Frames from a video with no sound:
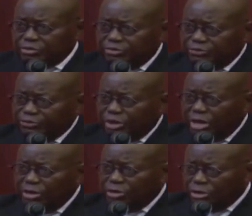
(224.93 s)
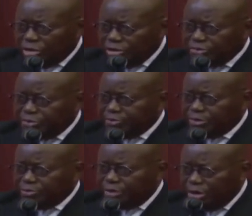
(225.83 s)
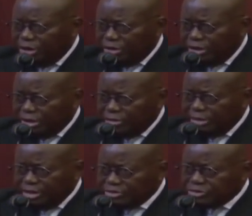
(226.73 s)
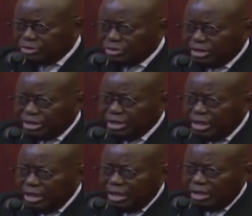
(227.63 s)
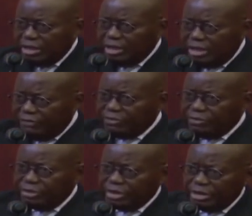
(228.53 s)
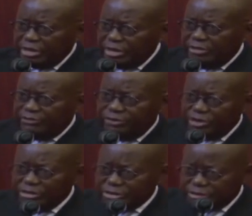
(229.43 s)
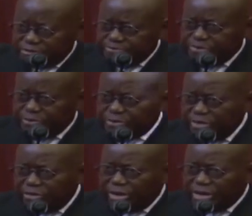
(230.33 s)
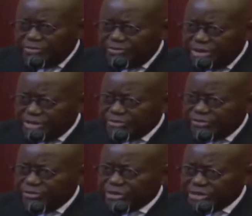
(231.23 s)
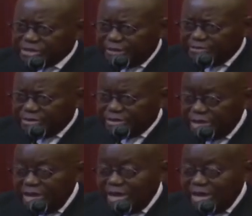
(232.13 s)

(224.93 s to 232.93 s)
you before are all going to be properly honored and made sure that uh, everybody feels properly recompensed for what has happened.